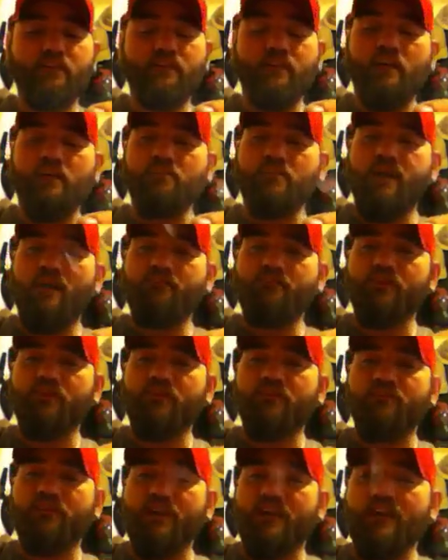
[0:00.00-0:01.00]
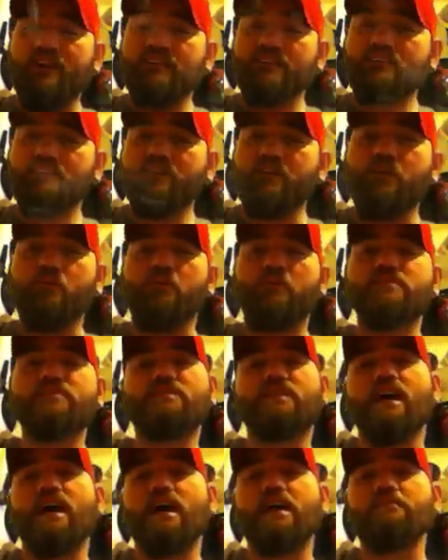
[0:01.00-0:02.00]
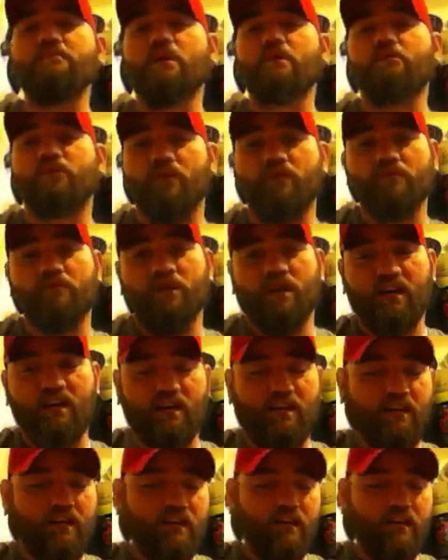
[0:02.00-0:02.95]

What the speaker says: done by Brother Vance, who was tagged by Brother Mike,